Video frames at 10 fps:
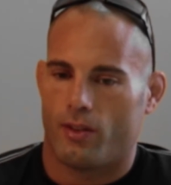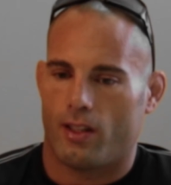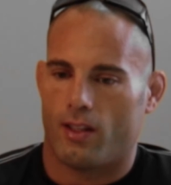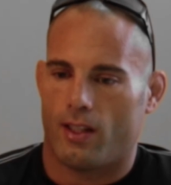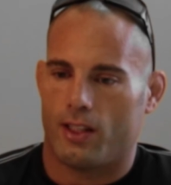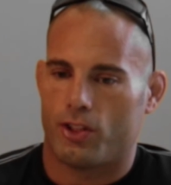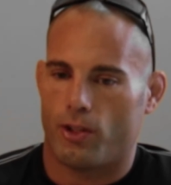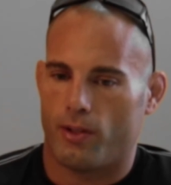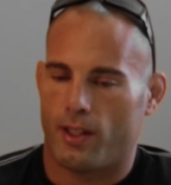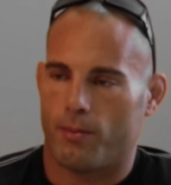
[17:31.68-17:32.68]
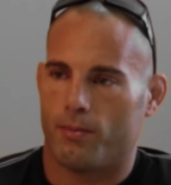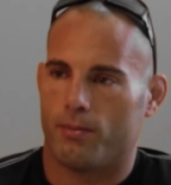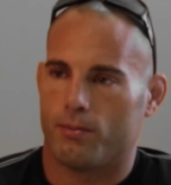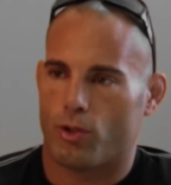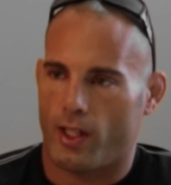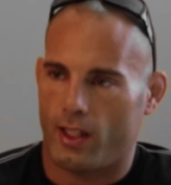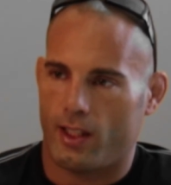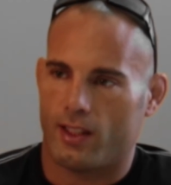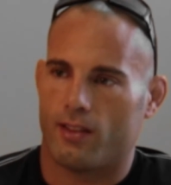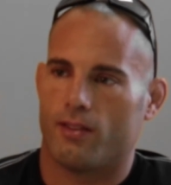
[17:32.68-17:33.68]
I showed him
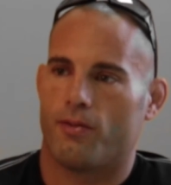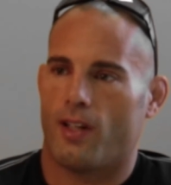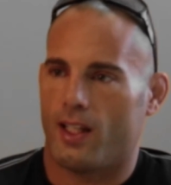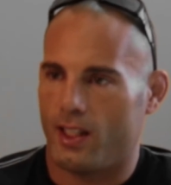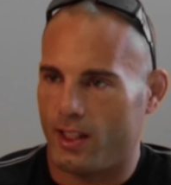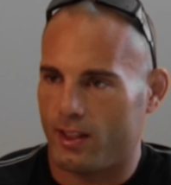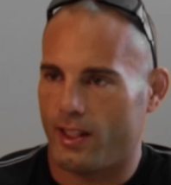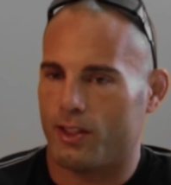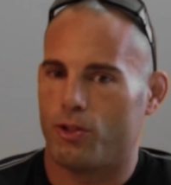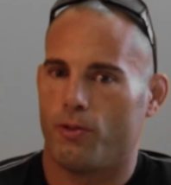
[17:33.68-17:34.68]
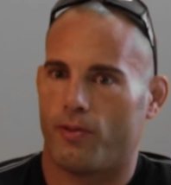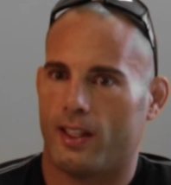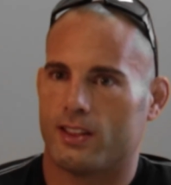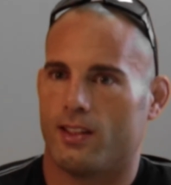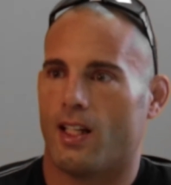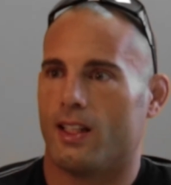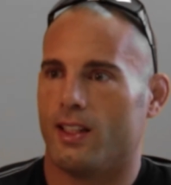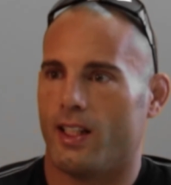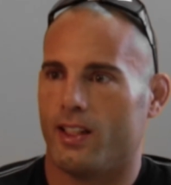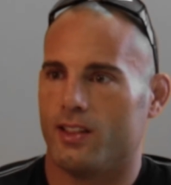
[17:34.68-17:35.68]
training and fighting. He had 2 fights in 9
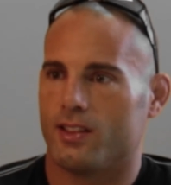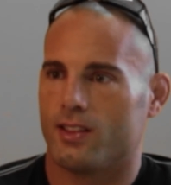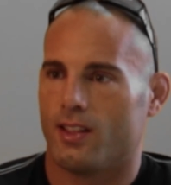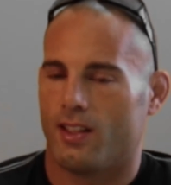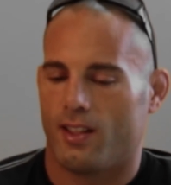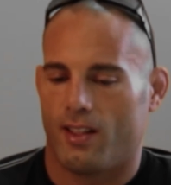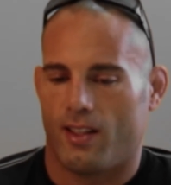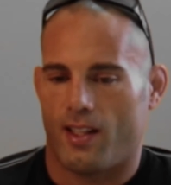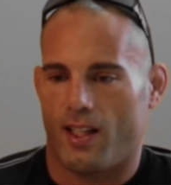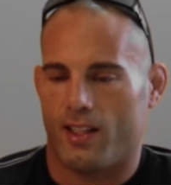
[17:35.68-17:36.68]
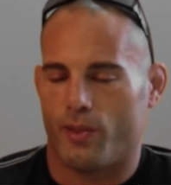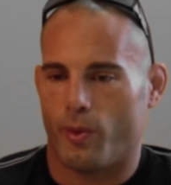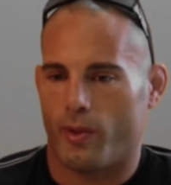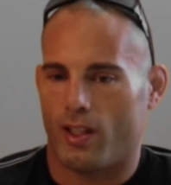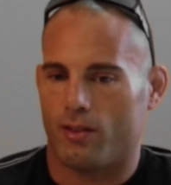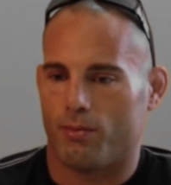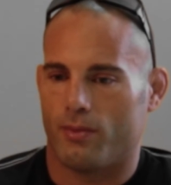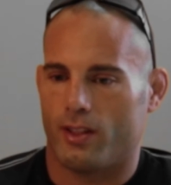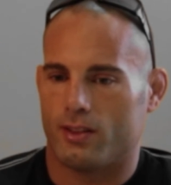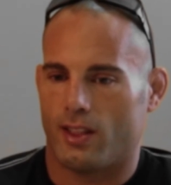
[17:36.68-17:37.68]
days, and then we went out
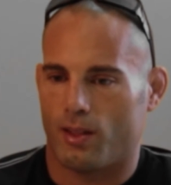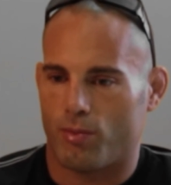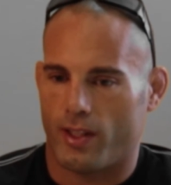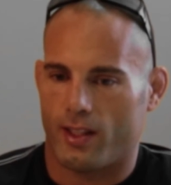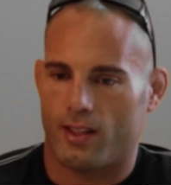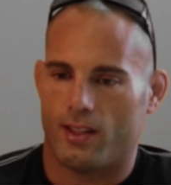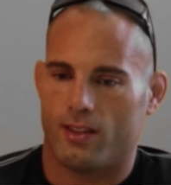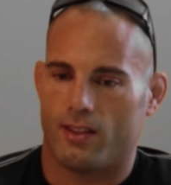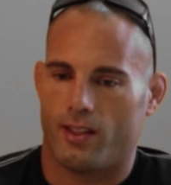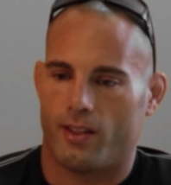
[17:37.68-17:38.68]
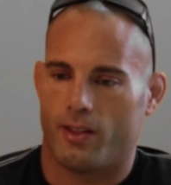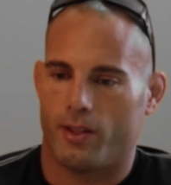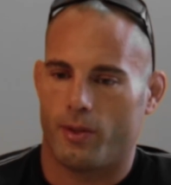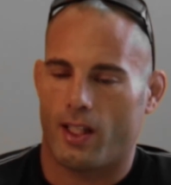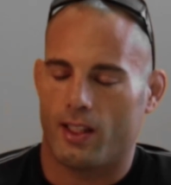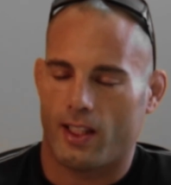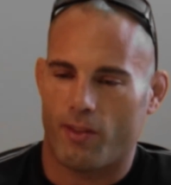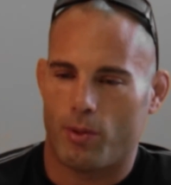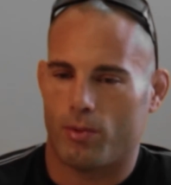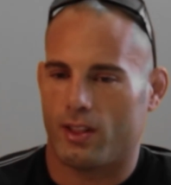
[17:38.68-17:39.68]
and celebrated, and it kind of
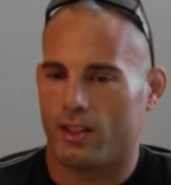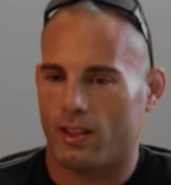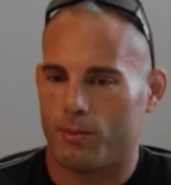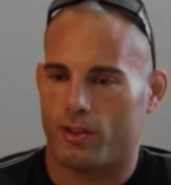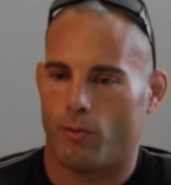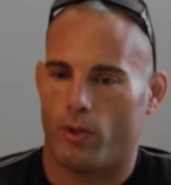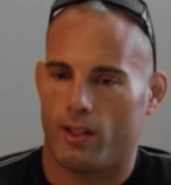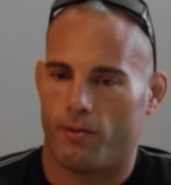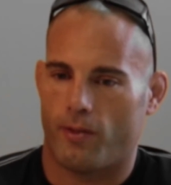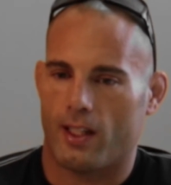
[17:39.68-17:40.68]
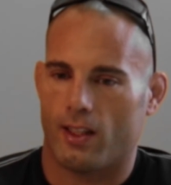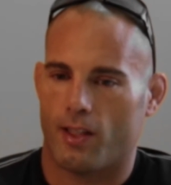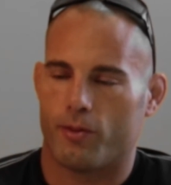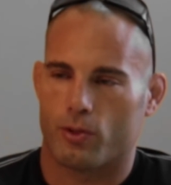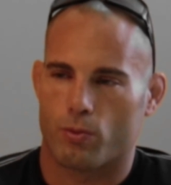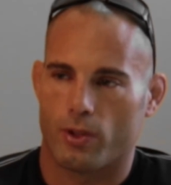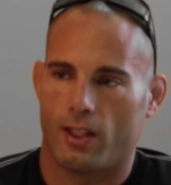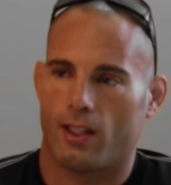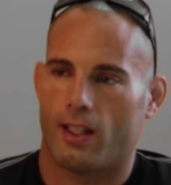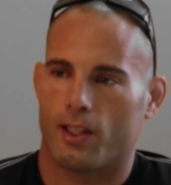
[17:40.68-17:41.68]
gave people a glimpse of what fight life was
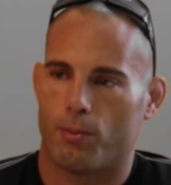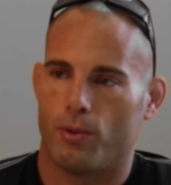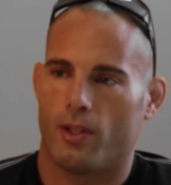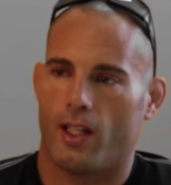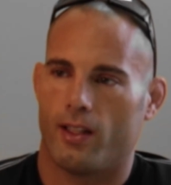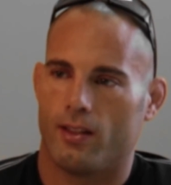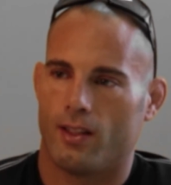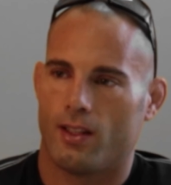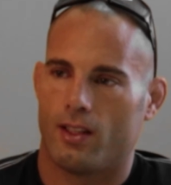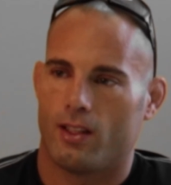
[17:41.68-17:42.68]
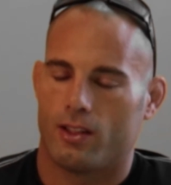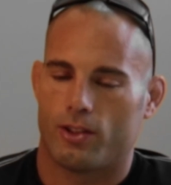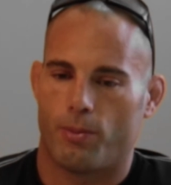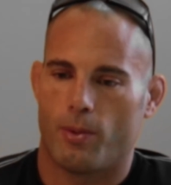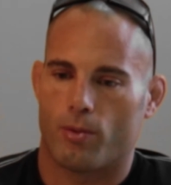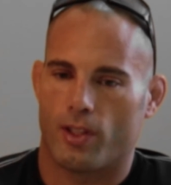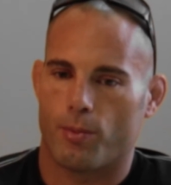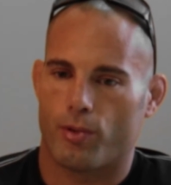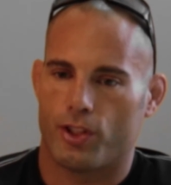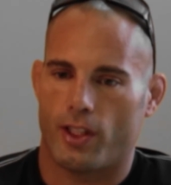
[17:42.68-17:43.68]
really like in Phuket. So people really
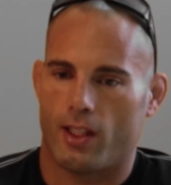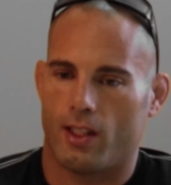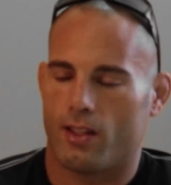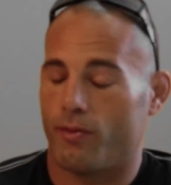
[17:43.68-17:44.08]
appreciated it.